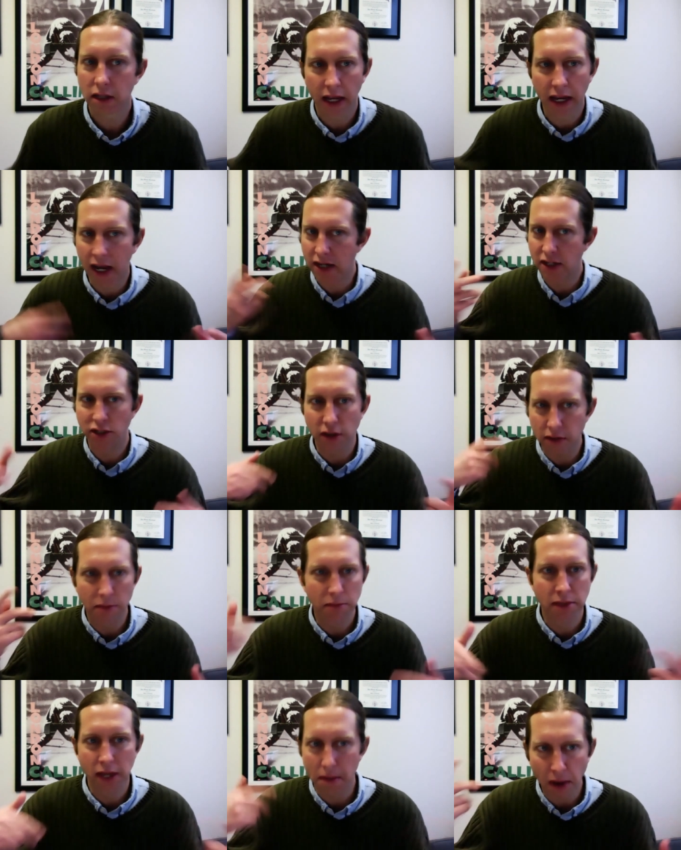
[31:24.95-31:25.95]
Like I just heard them
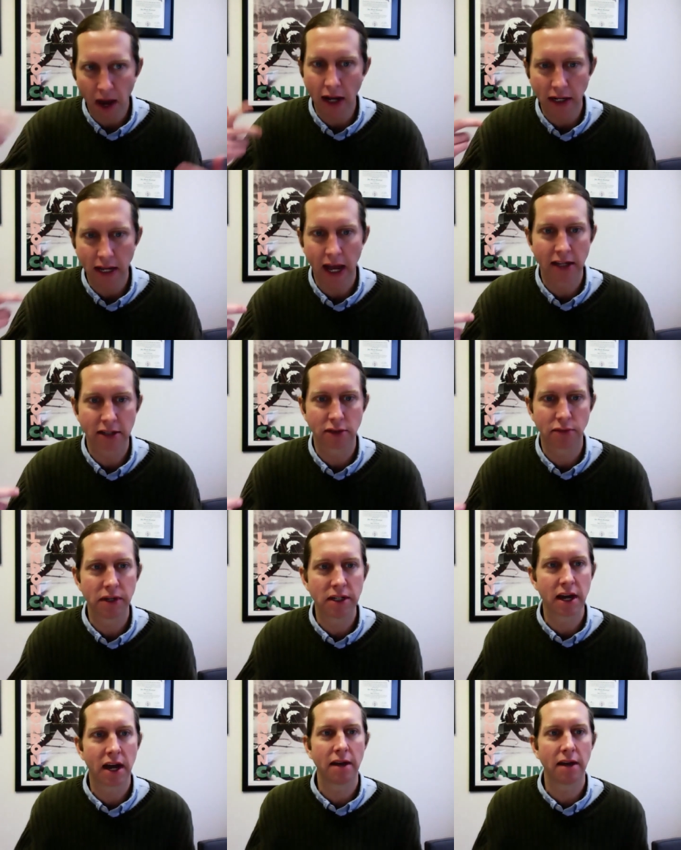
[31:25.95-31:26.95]
say podcast 3
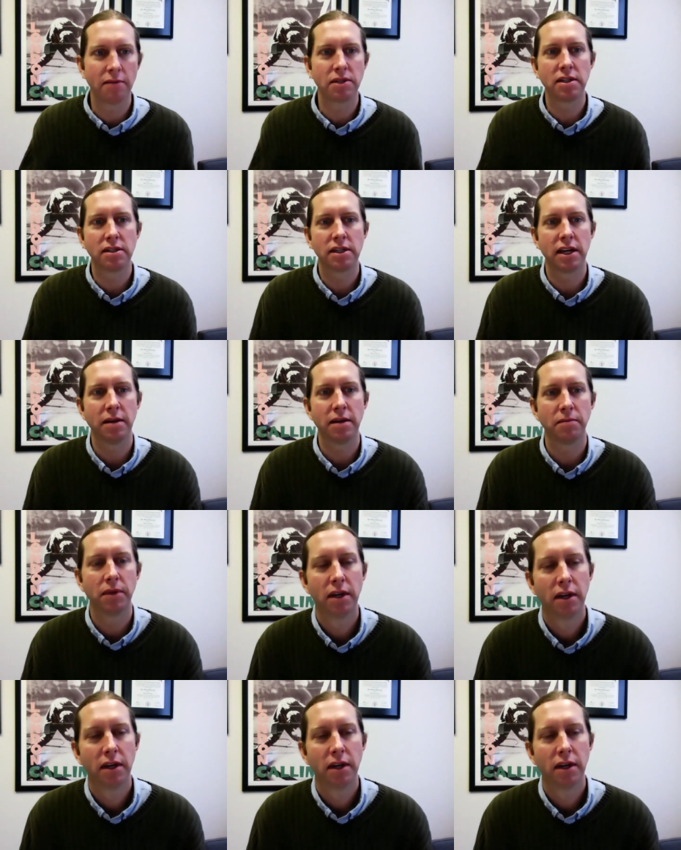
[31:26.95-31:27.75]
times in the same